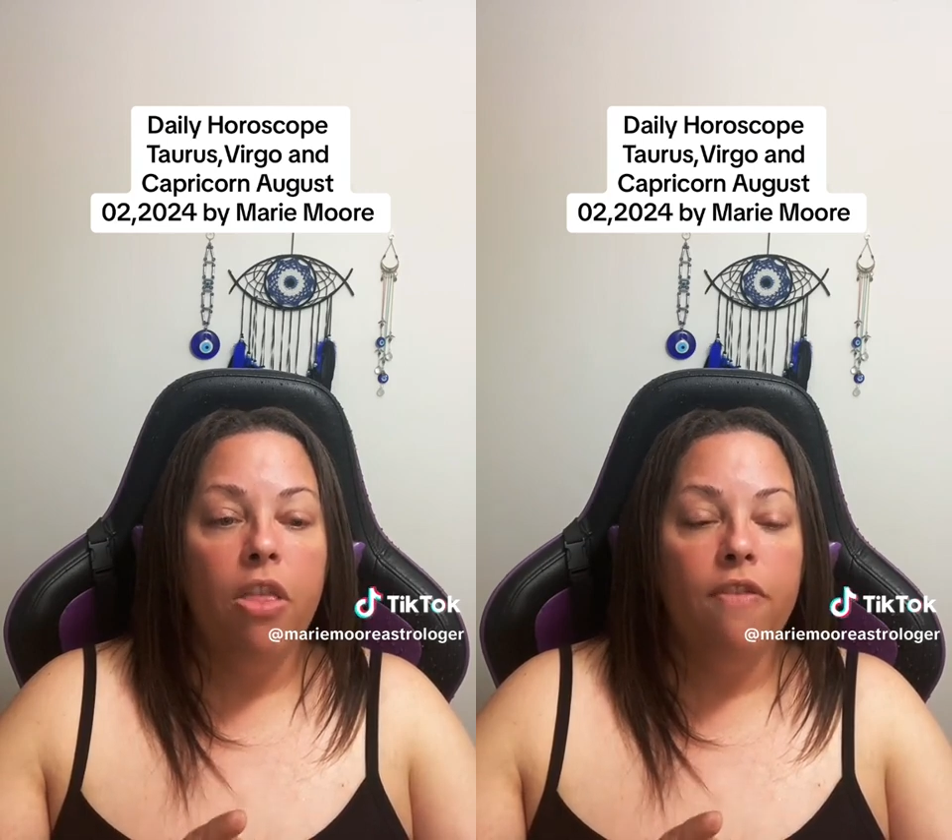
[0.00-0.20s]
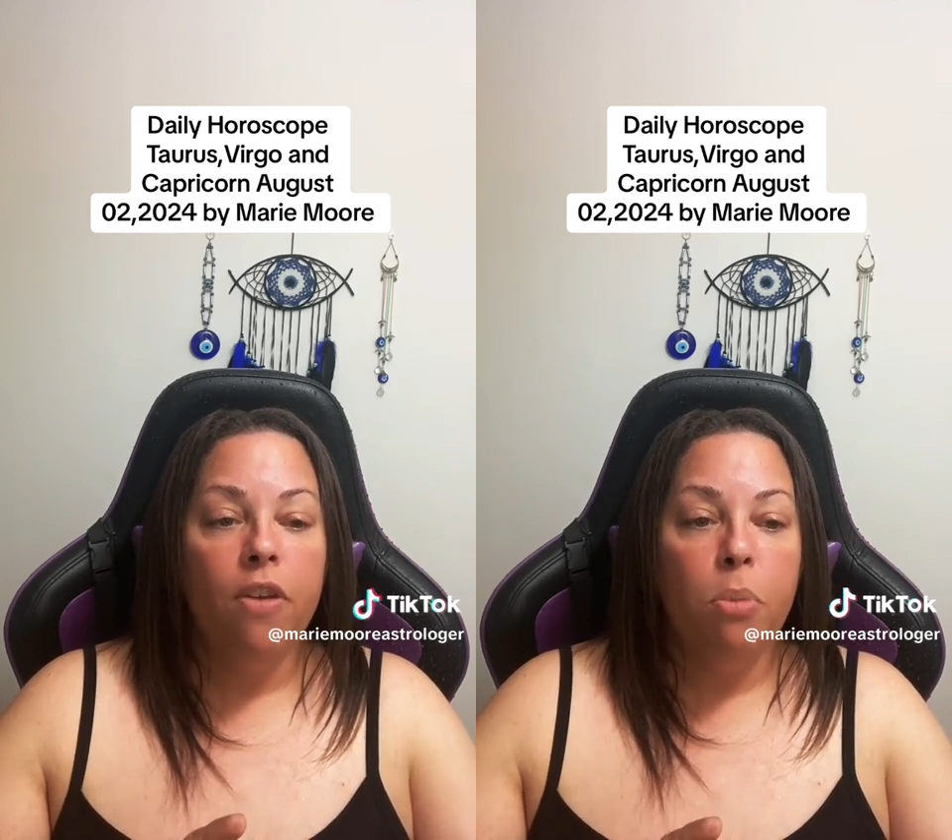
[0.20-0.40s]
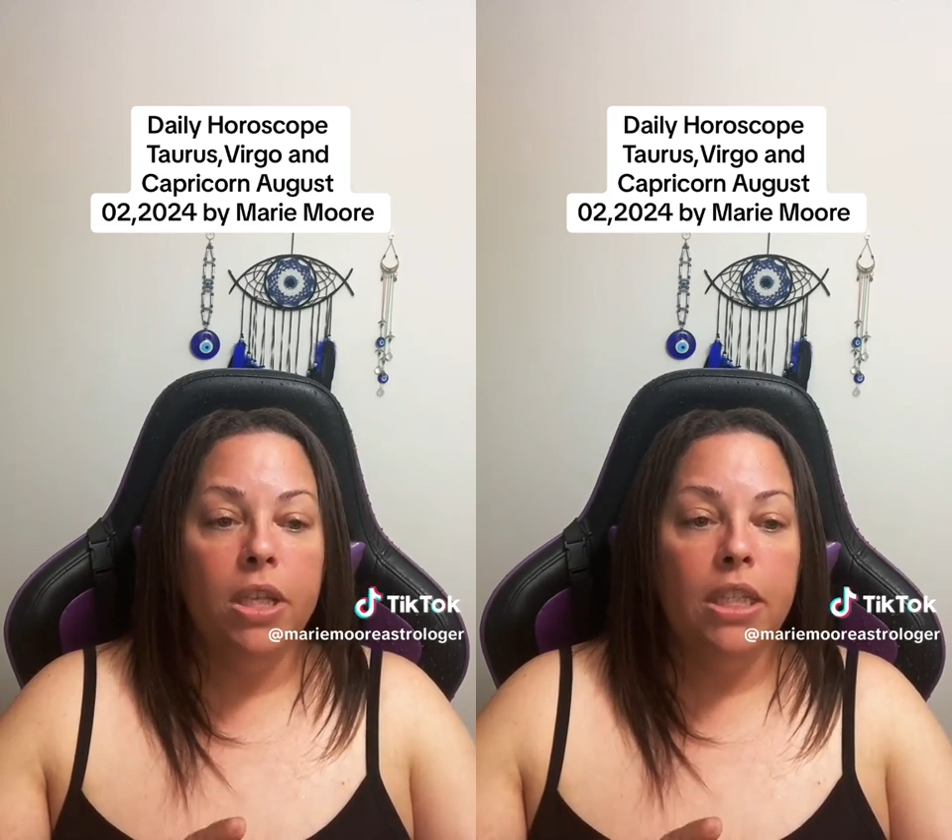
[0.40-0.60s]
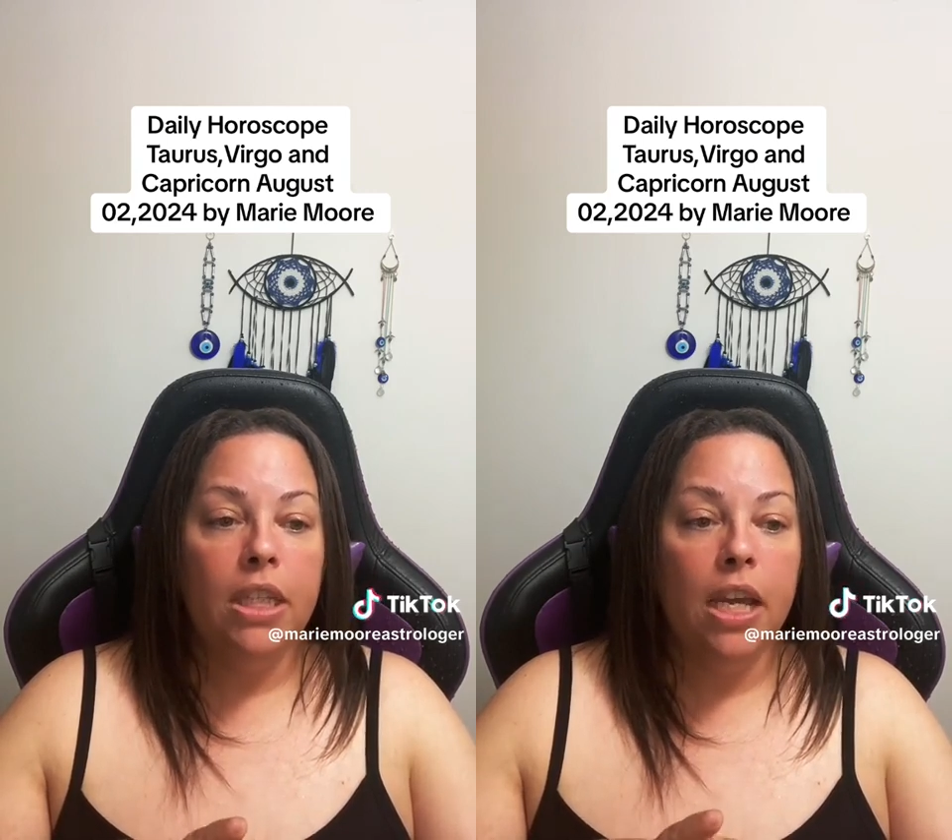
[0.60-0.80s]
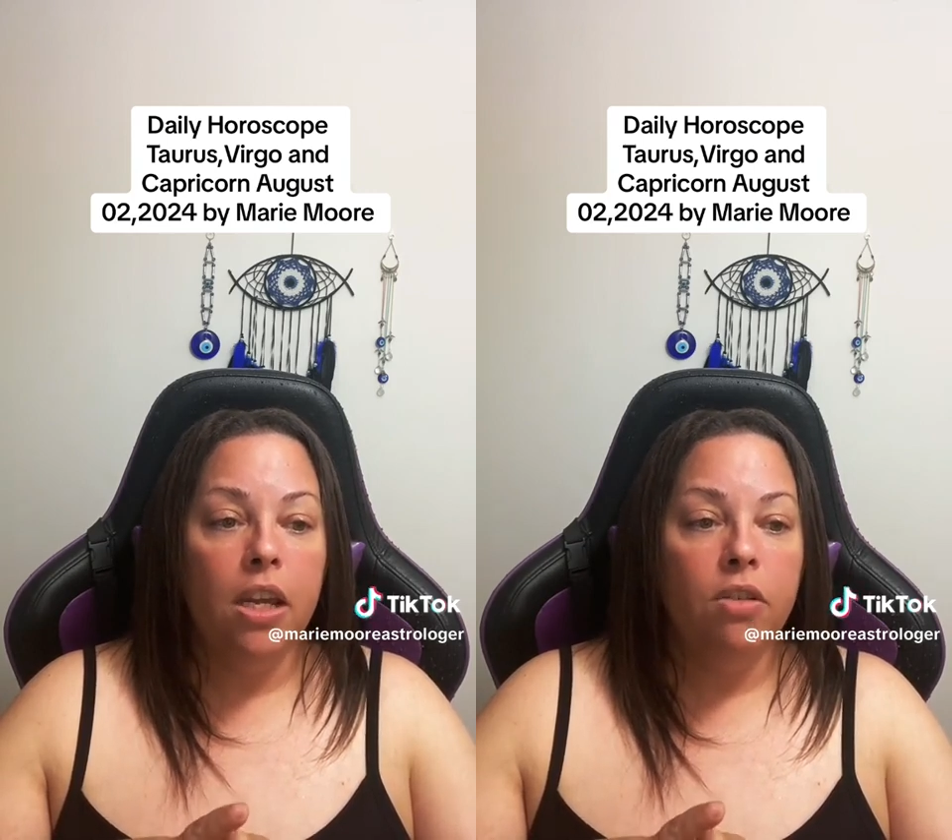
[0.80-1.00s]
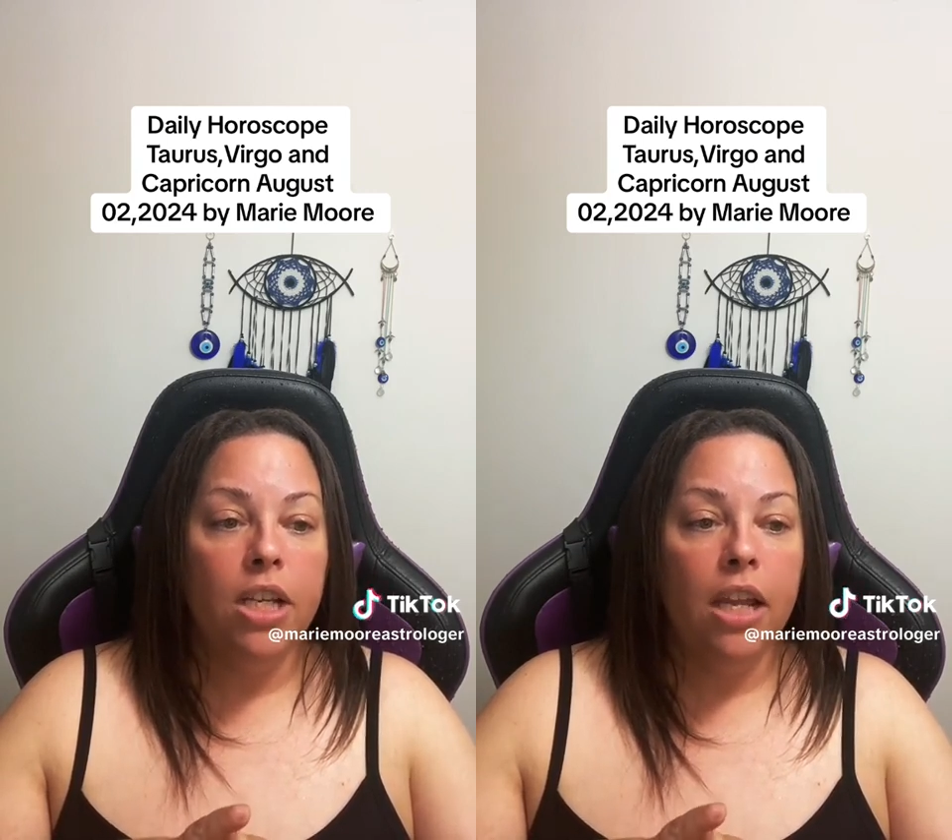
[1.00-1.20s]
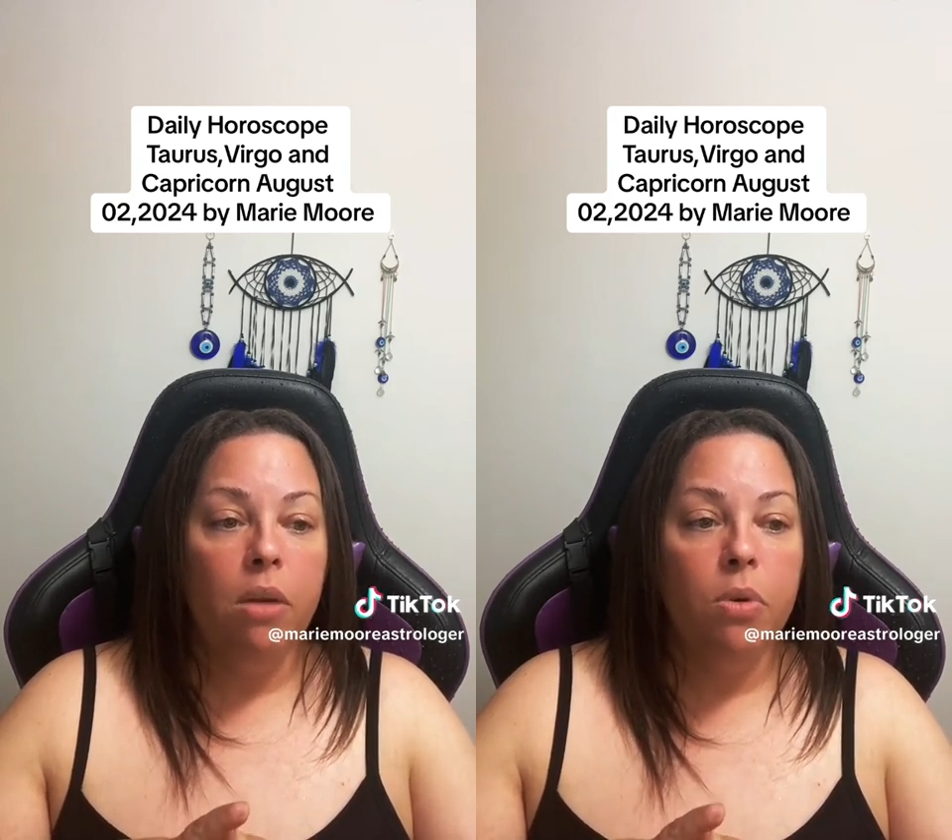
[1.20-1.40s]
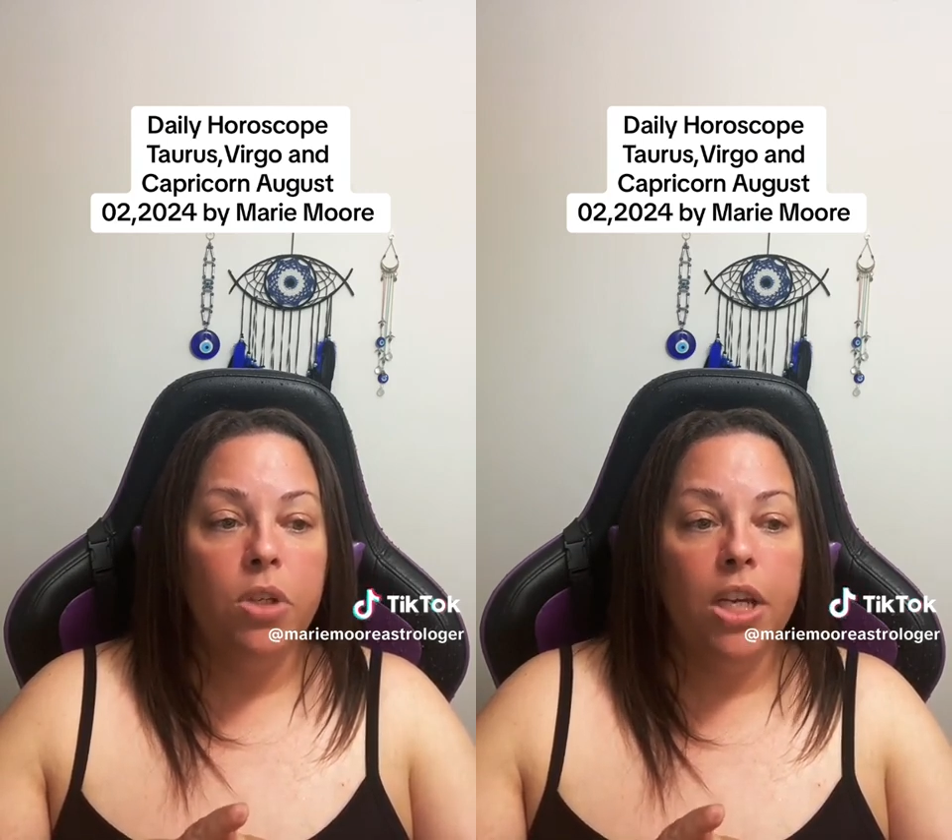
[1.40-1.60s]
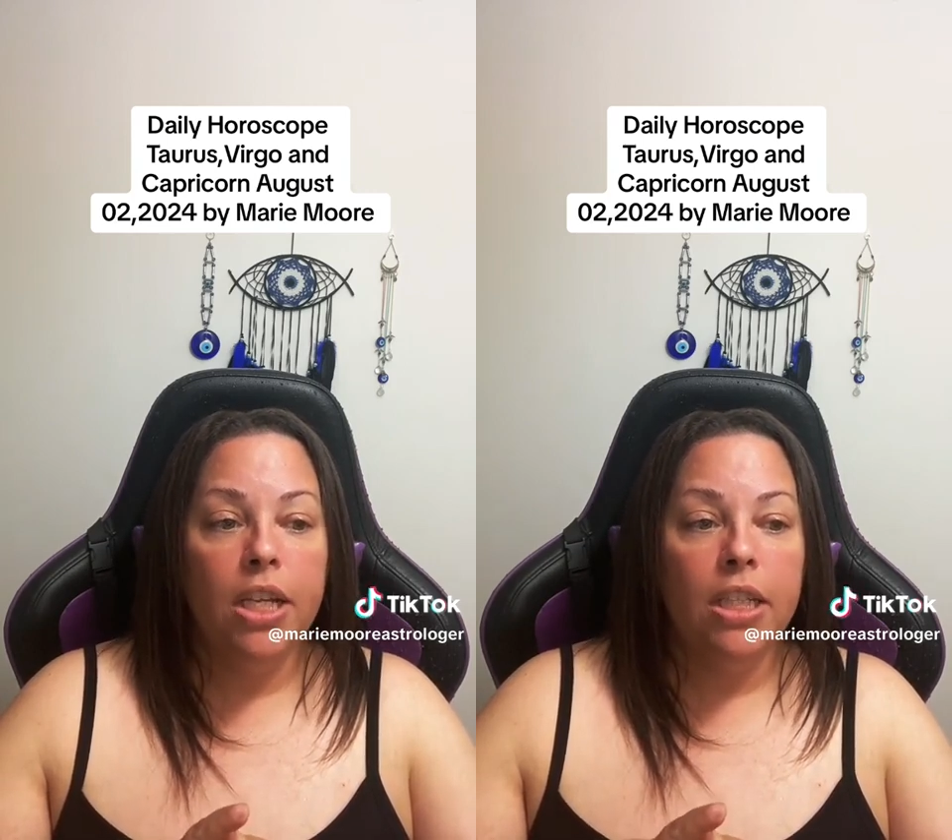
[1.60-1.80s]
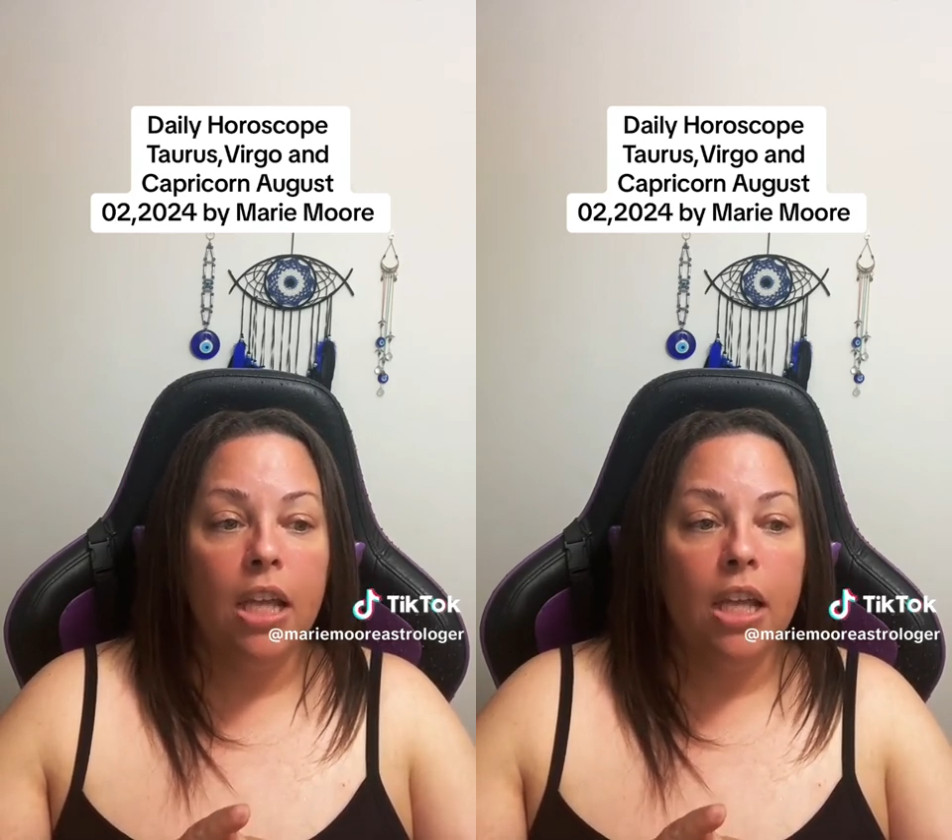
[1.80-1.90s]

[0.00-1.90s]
If you've been sick, your daily routine is